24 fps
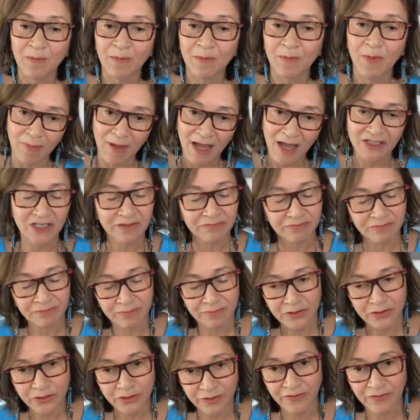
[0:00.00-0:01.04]

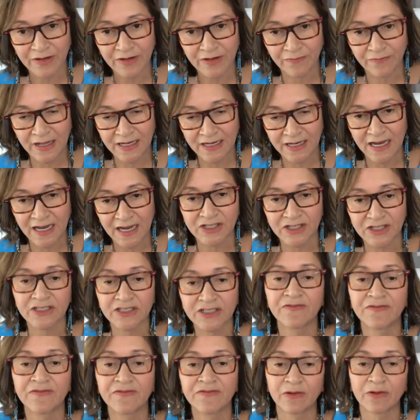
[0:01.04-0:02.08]
Apache, two
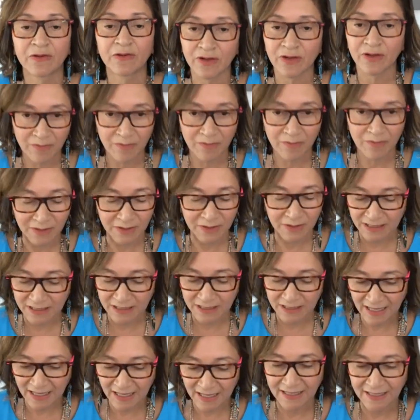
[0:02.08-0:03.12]
different Indian nations, federal
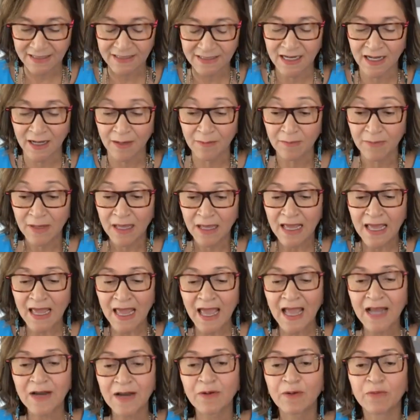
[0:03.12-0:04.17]
government did that. Uh,
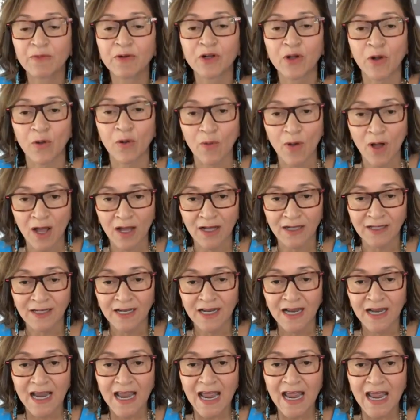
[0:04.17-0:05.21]
anyway, we'll go on.
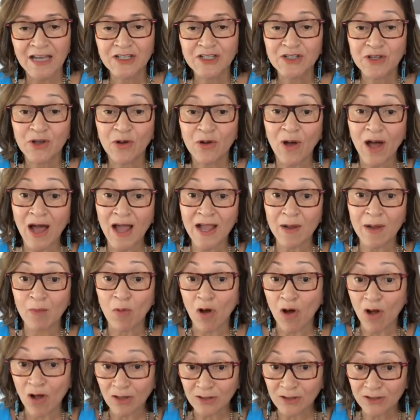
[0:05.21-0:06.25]
And so I am
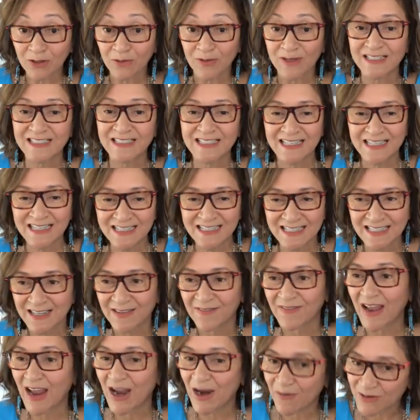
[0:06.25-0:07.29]
also a citizen of
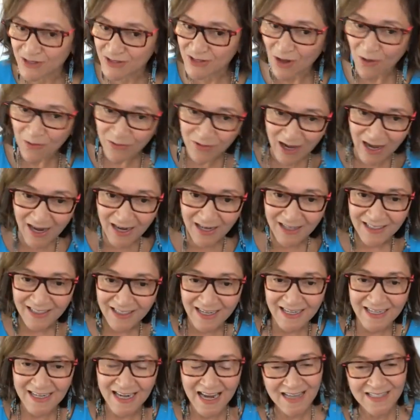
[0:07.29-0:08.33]
Arizona.
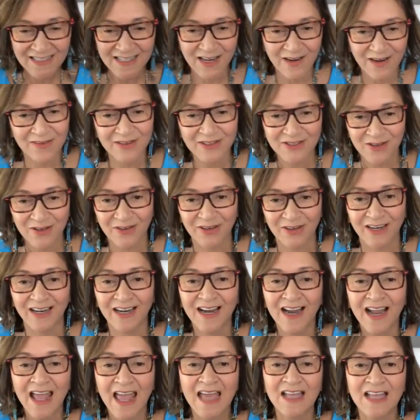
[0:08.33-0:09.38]
Yes, Arizona.
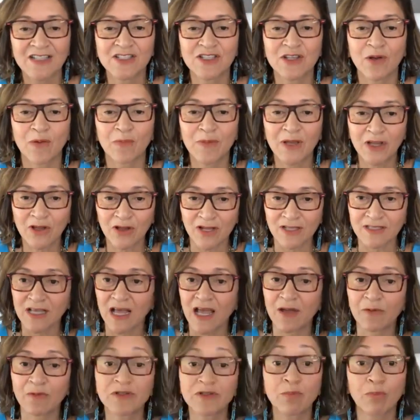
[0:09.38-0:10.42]
And so because I
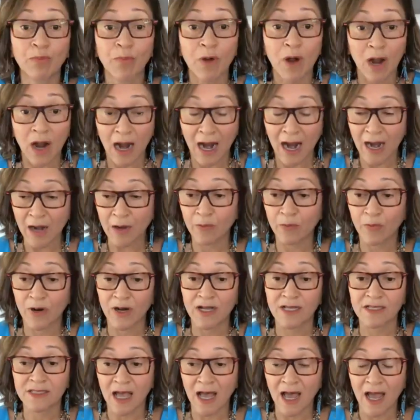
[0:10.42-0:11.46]
was, I was,
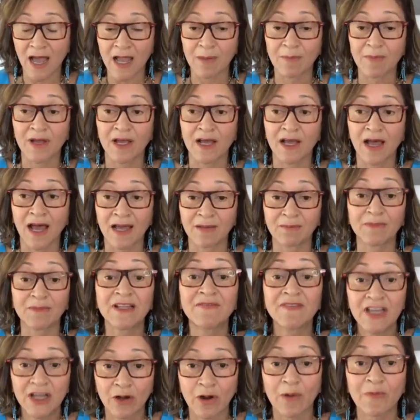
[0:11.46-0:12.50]
I am a, I'm living here, I
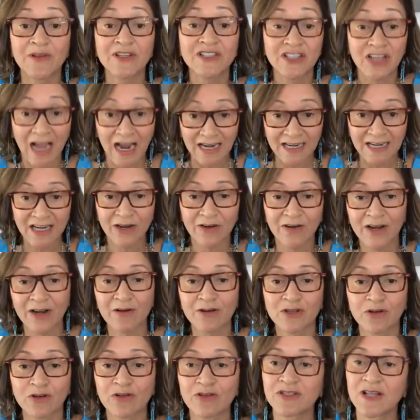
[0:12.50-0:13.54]
reside here in Arizona, so
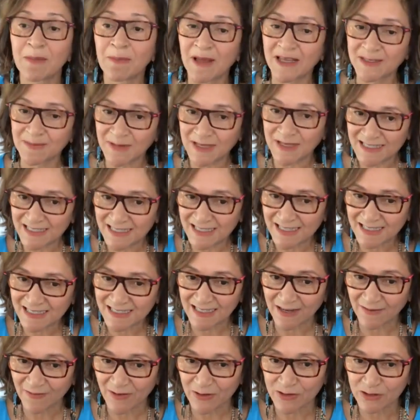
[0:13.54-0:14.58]
that makes me a citizen of
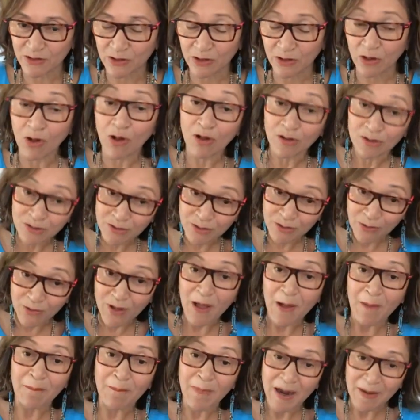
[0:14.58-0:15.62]
Arizona. Also, my
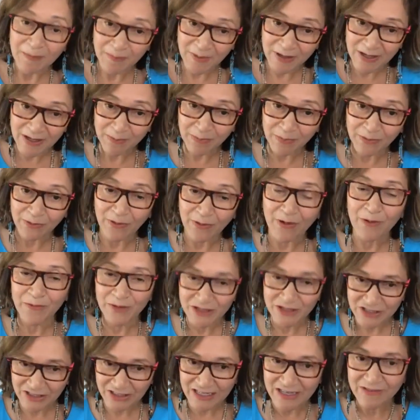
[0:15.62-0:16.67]
people are originally
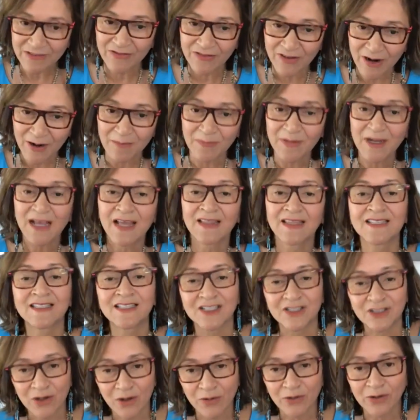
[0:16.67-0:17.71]
from the
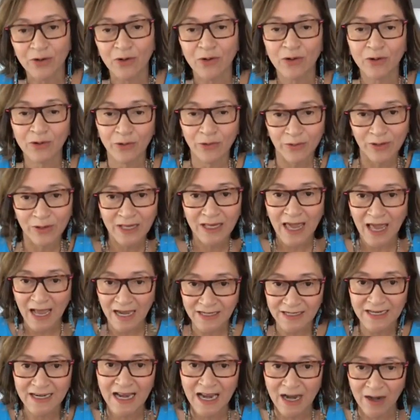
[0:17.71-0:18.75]
Sedona Oak Creek Canyon
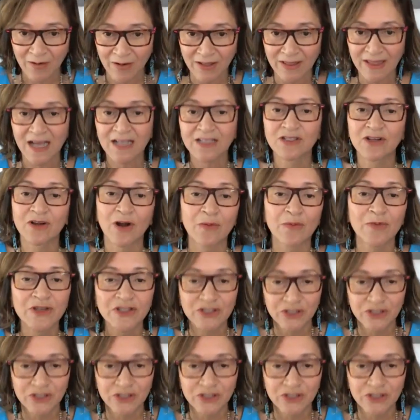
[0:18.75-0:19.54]
area. That's our original